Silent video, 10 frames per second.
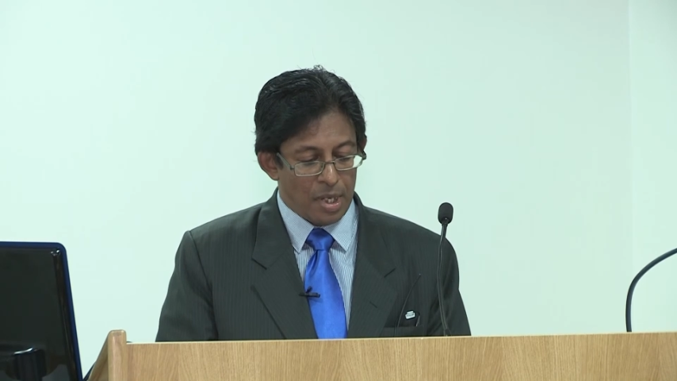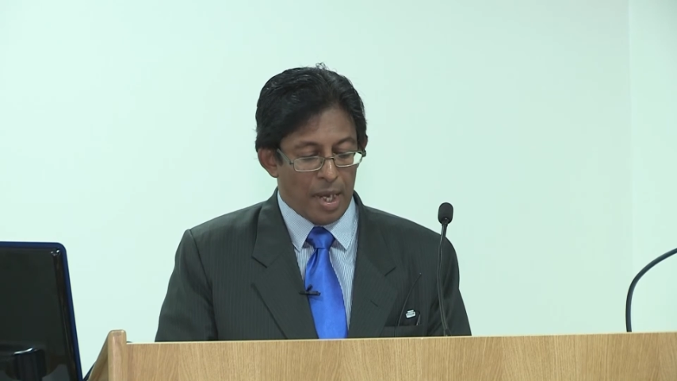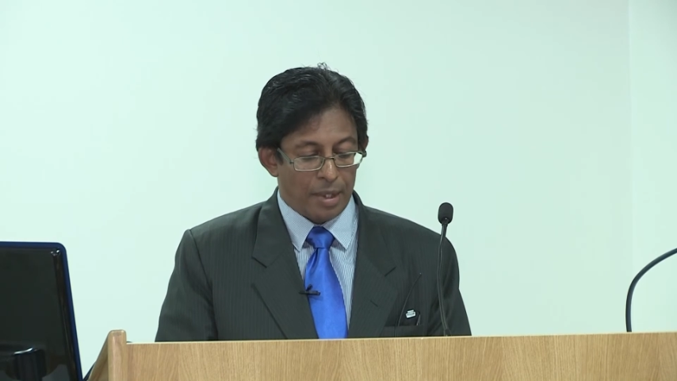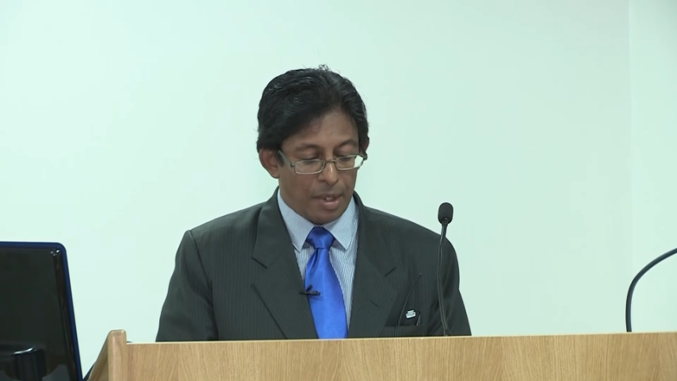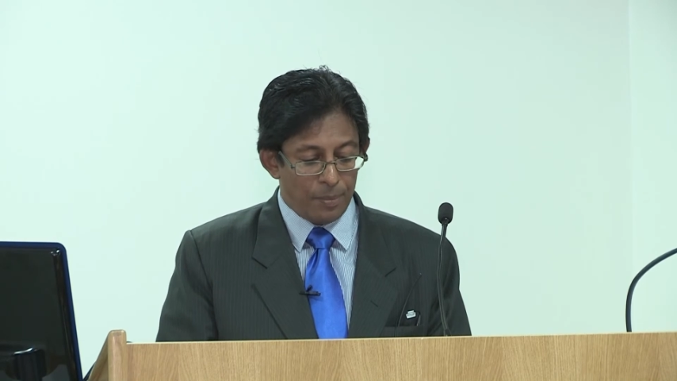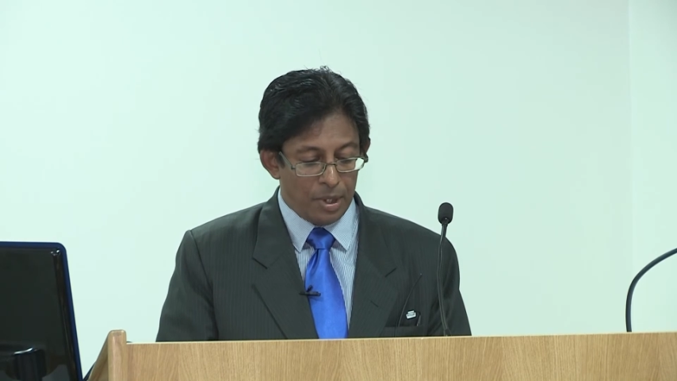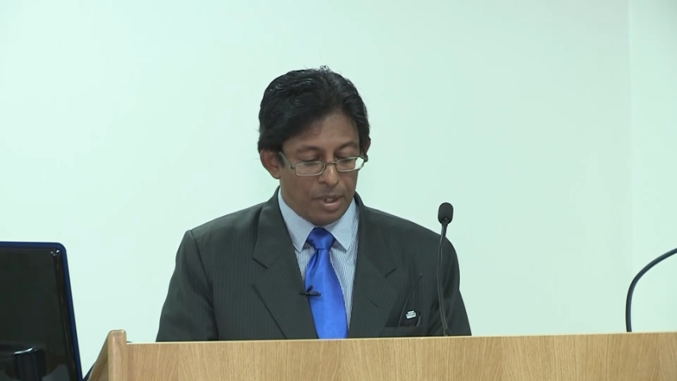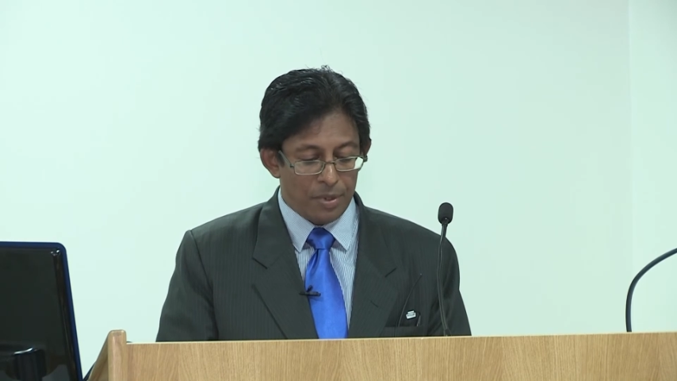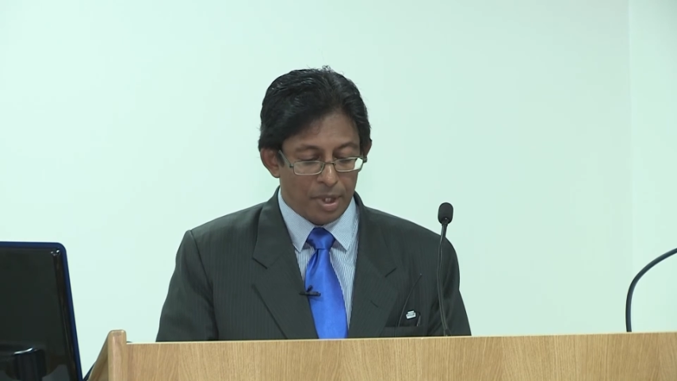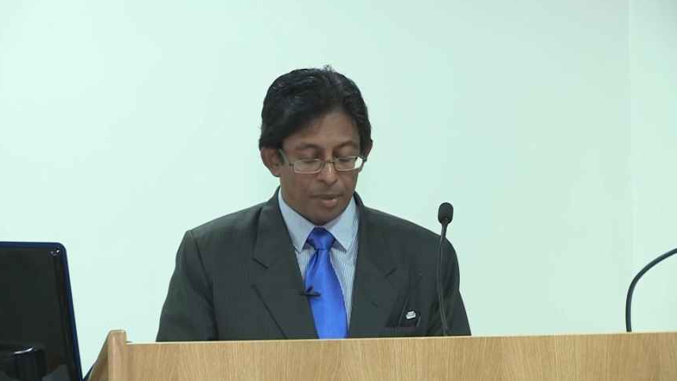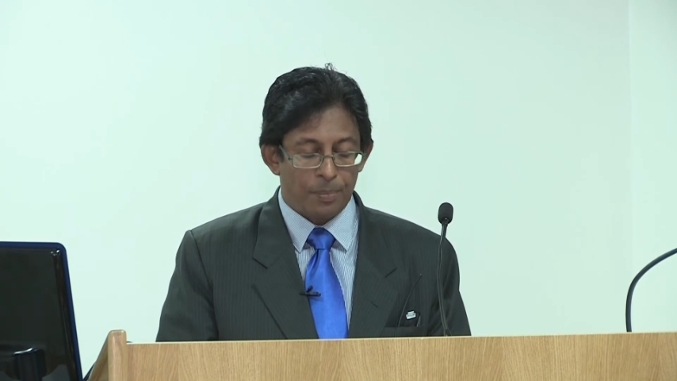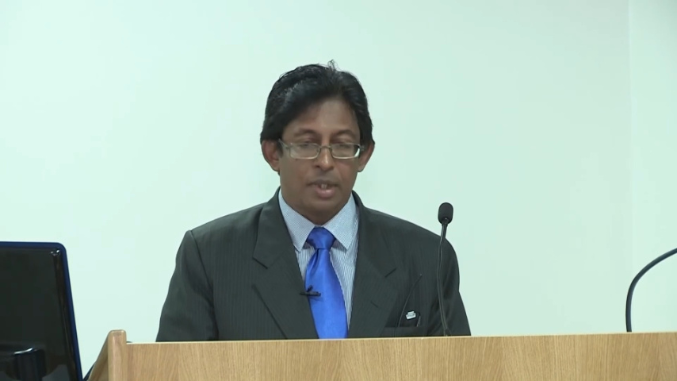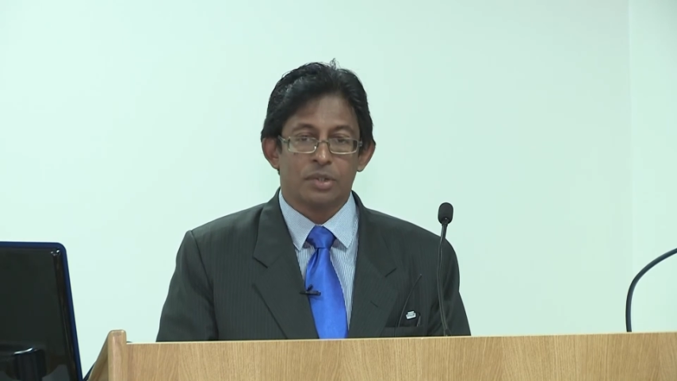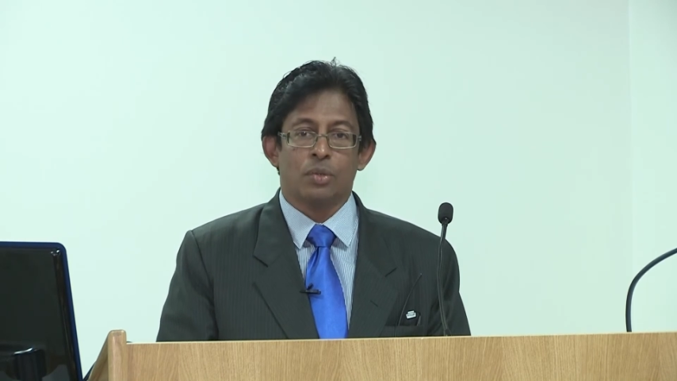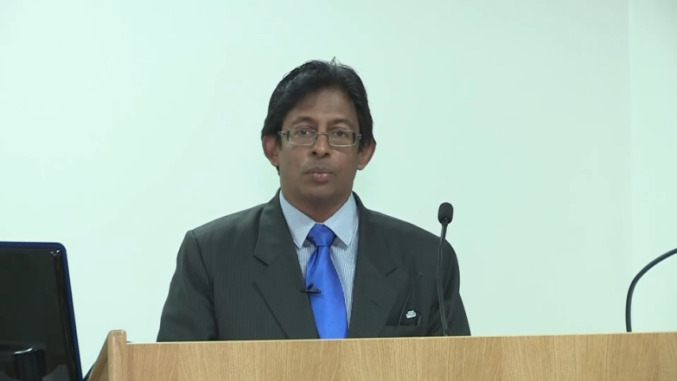and I believe in other
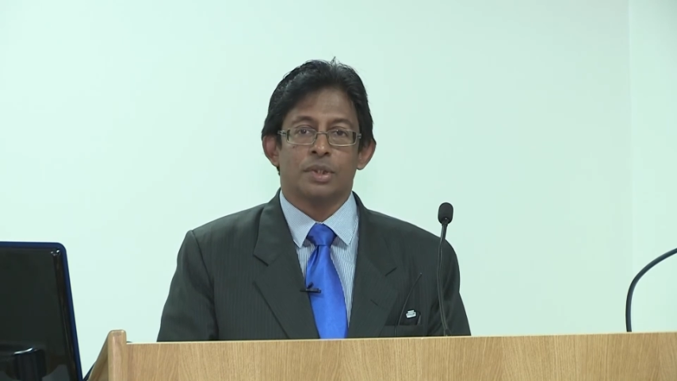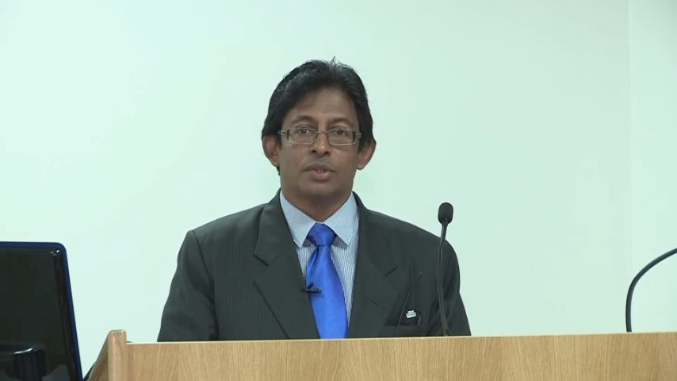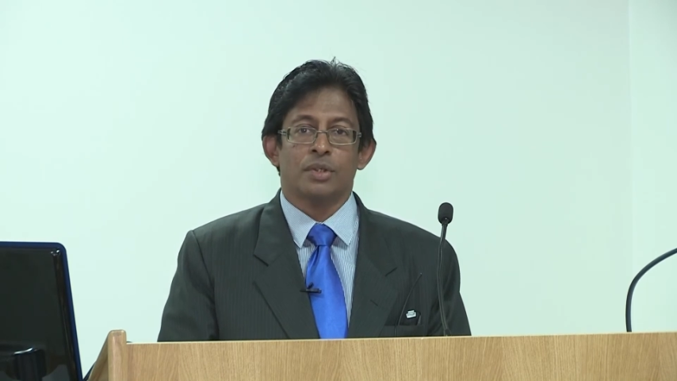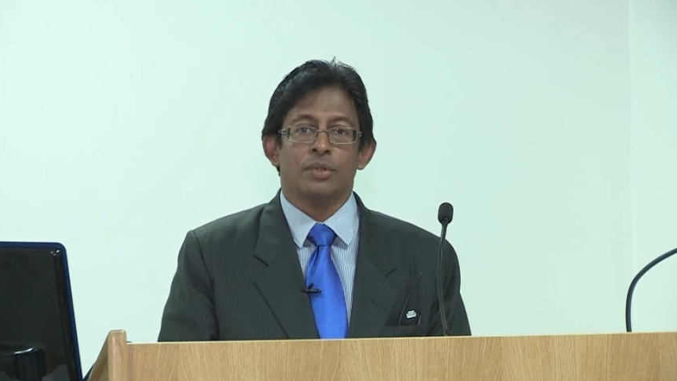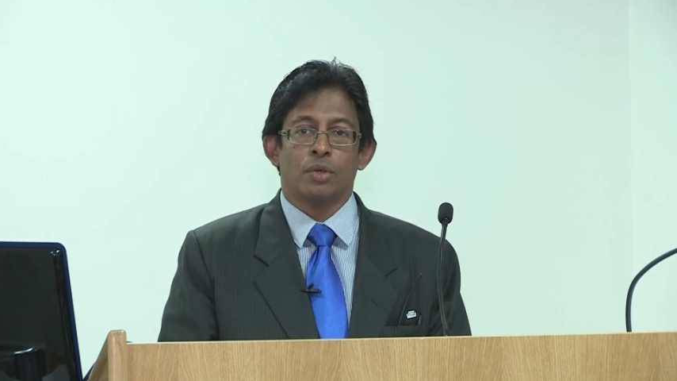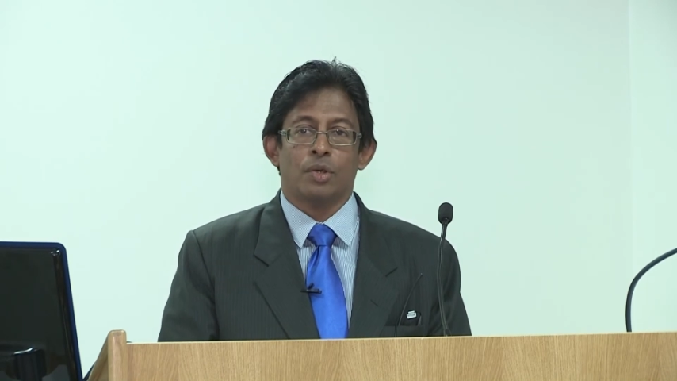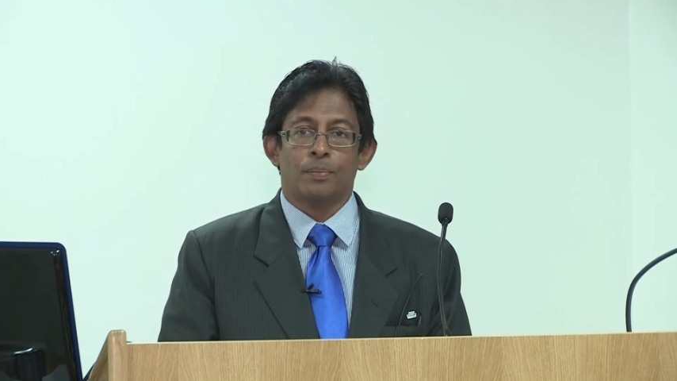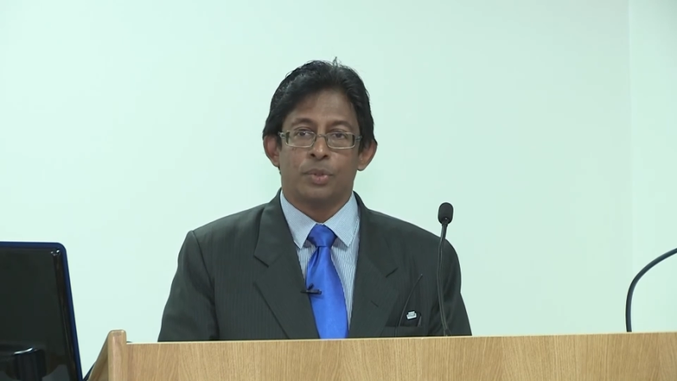parts of Western Europe